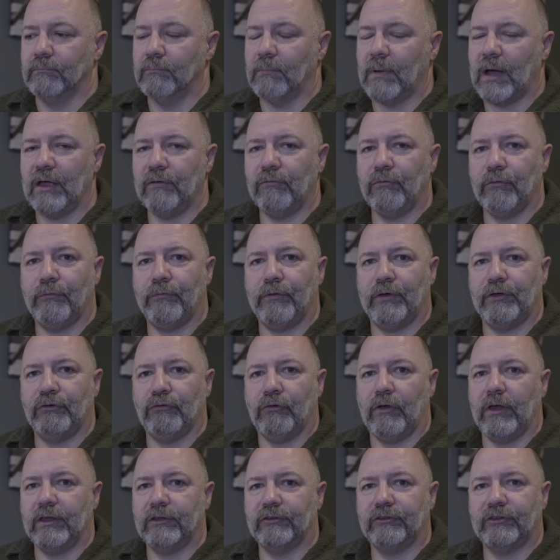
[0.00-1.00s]
My
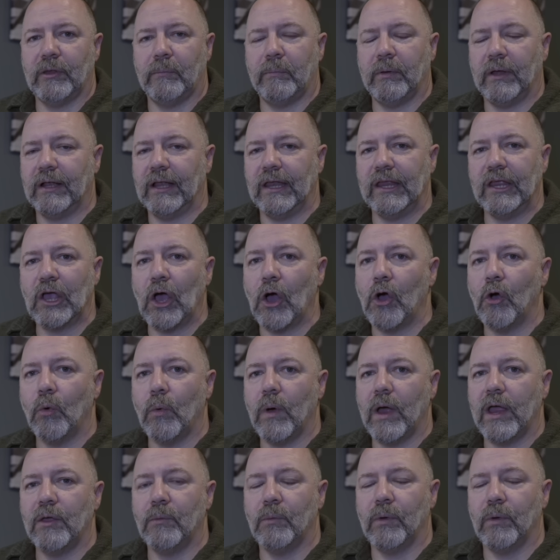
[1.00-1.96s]
refrigerators typically go away